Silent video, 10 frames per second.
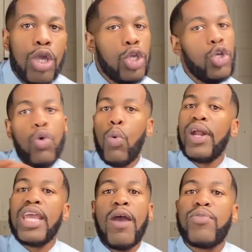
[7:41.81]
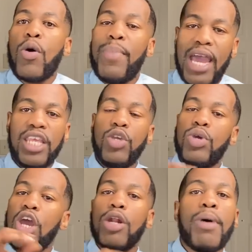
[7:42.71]
you wanted him so bad and you
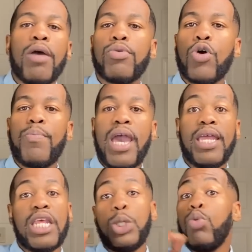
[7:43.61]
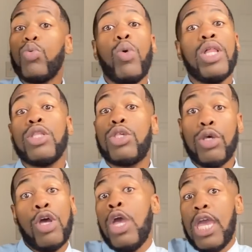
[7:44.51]
cared about him so bad that you was willing
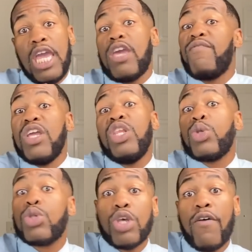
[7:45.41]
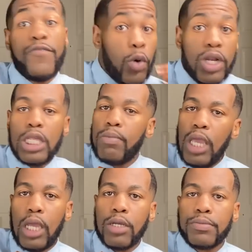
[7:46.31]
to inconvenience yourself for this
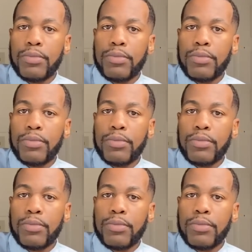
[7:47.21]
man.